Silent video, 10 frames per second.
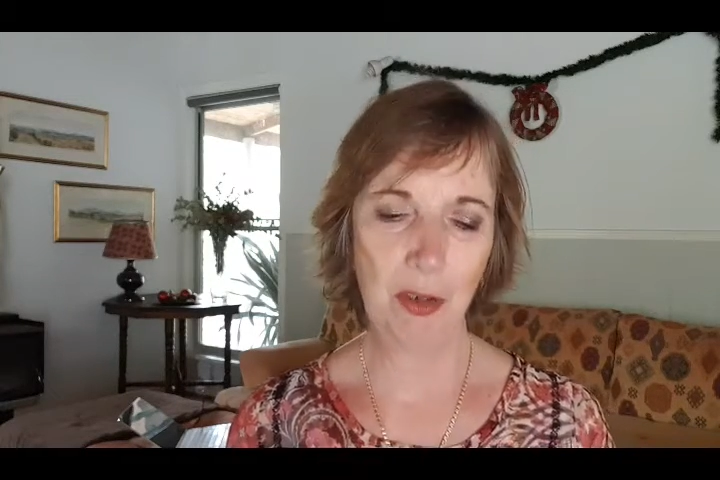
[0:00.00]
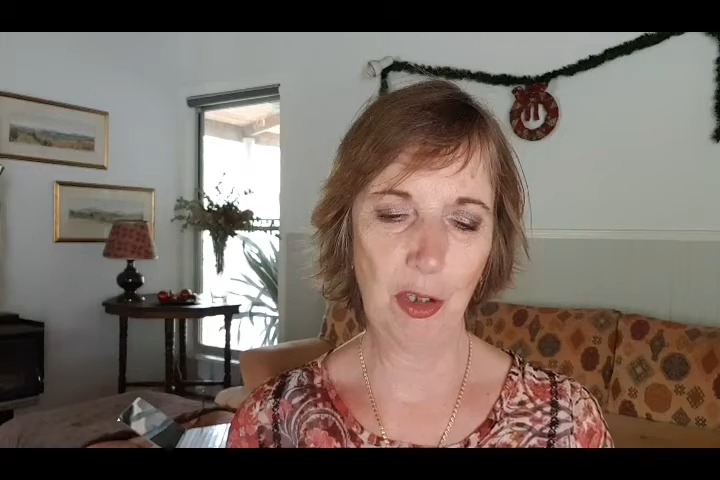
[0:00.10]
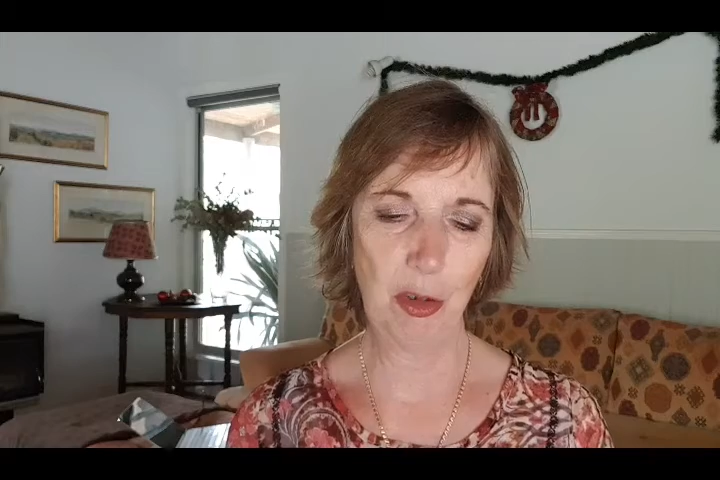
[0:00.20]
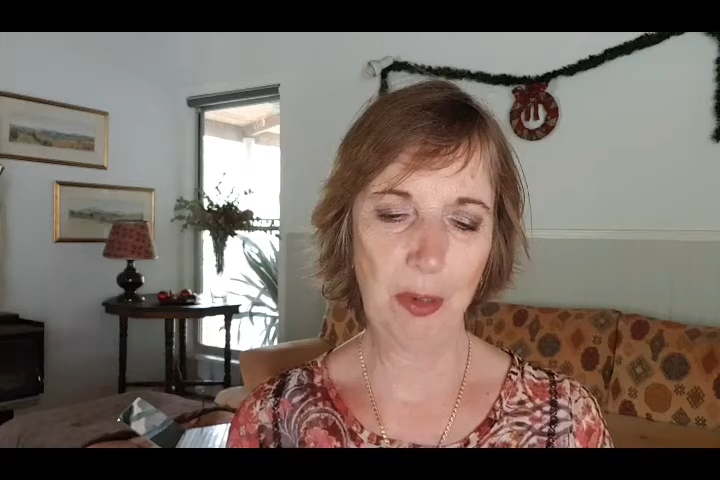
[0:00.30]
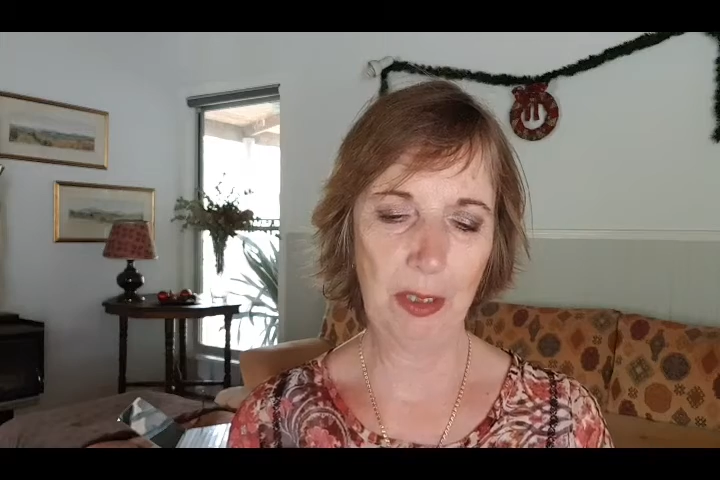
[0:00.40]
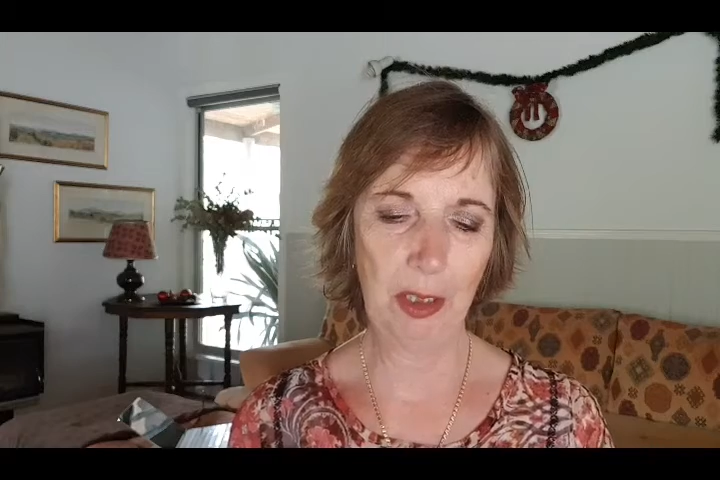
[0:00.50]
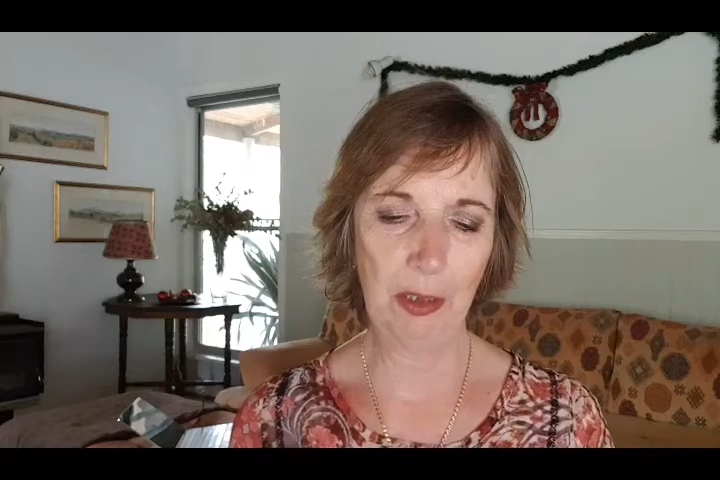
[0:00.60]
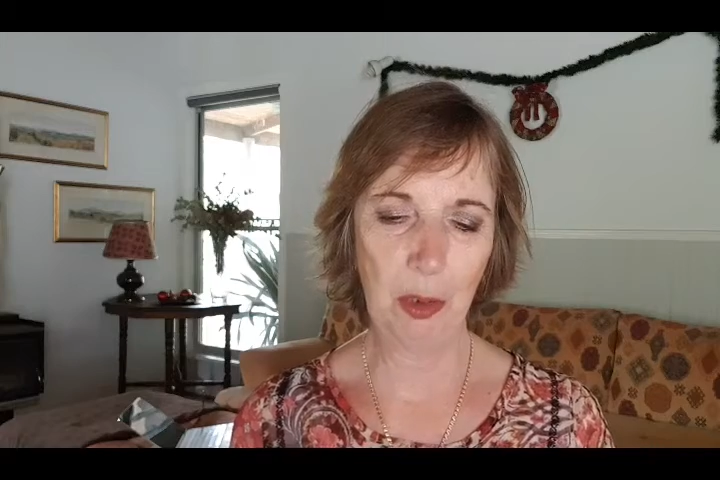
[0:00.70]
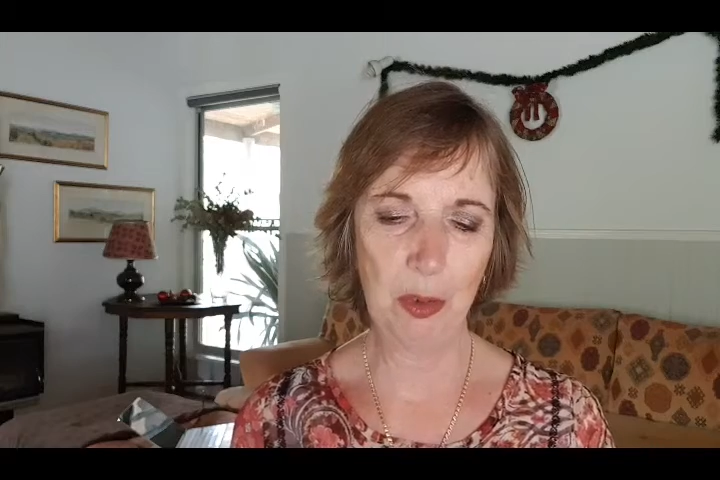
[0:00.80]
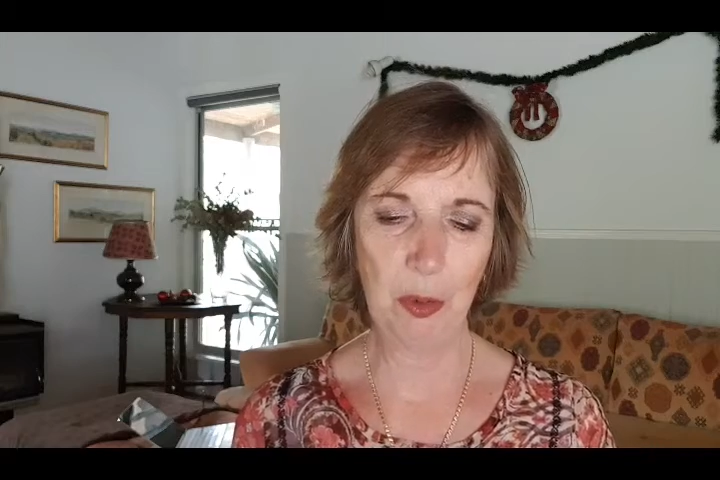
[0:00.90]
tissue that you
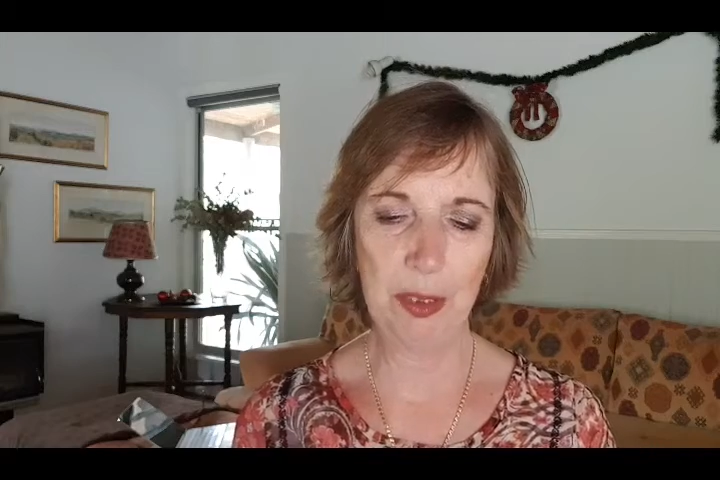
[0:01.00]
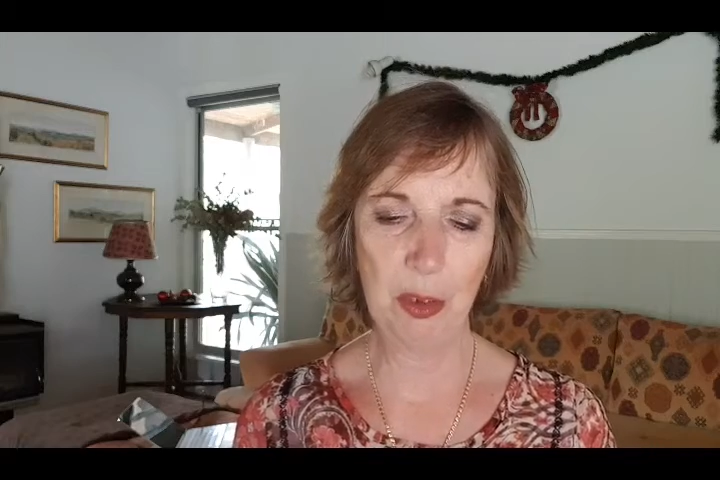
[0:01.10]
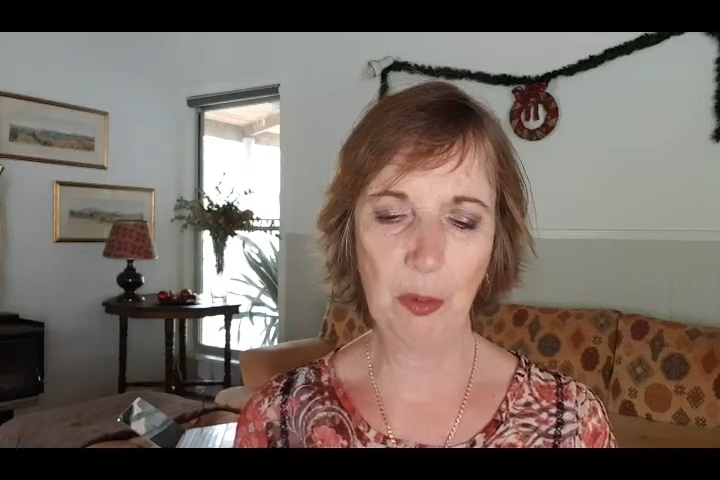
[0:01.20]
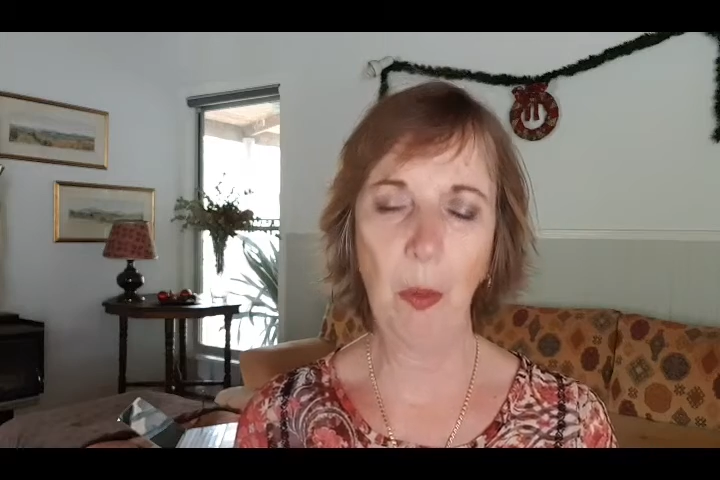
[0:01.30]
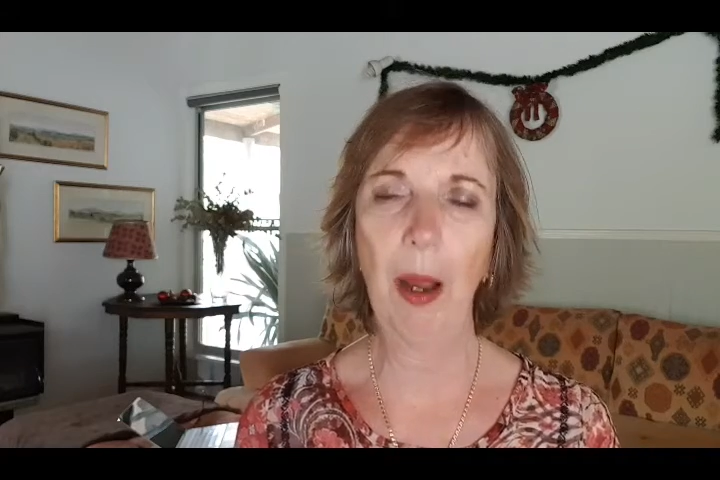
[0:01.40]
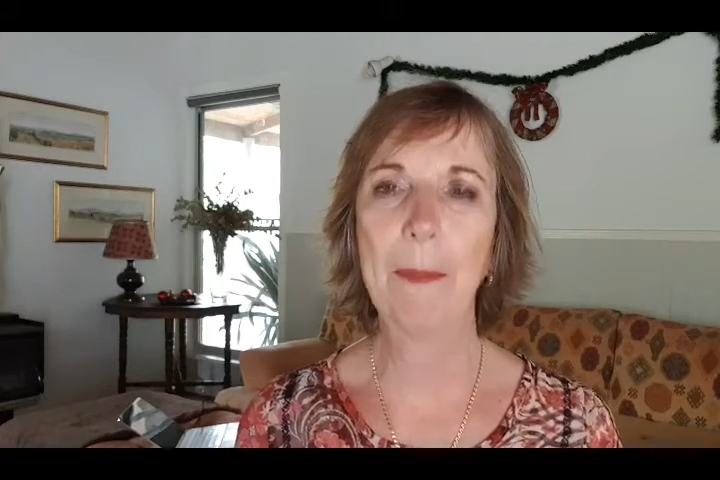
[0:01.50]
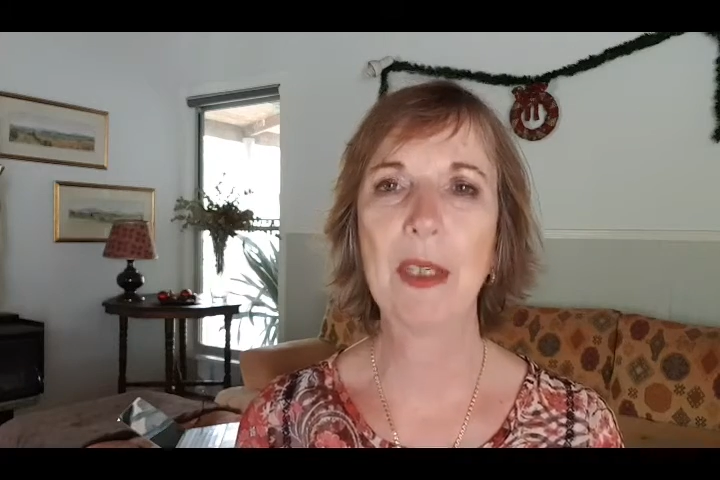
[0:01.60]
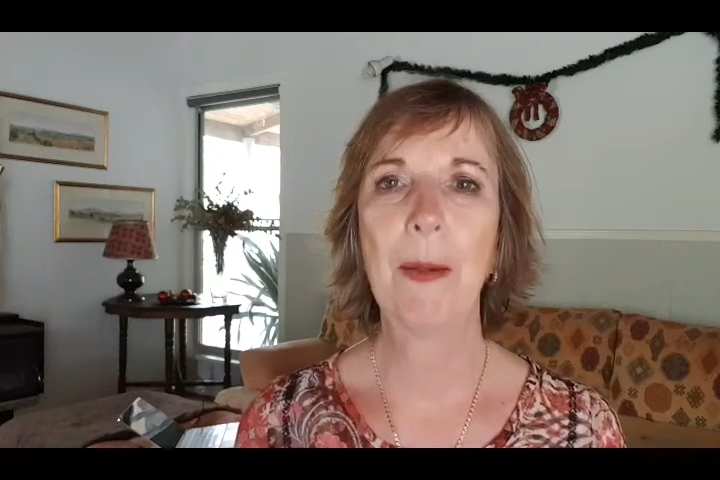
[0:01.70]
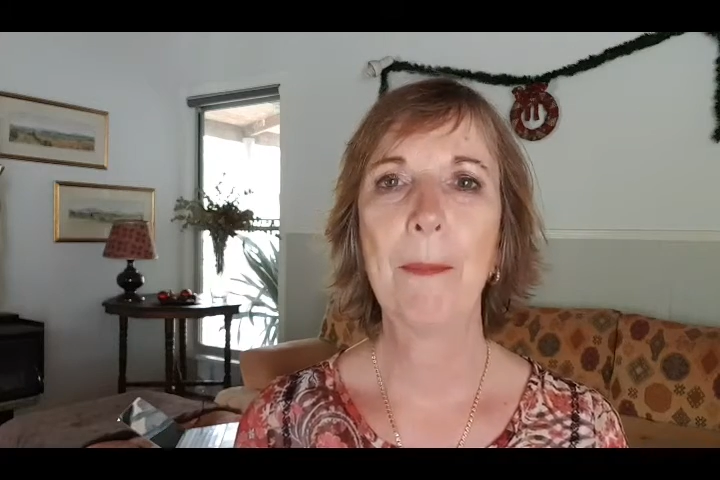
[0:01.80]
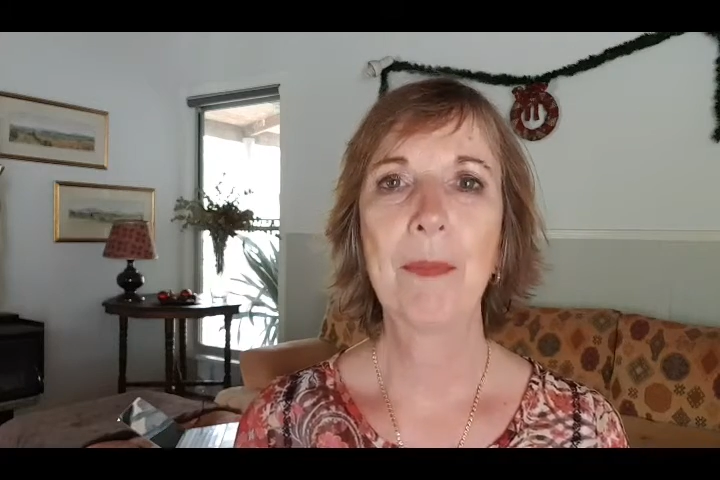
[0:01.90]
can use, or into the wipes.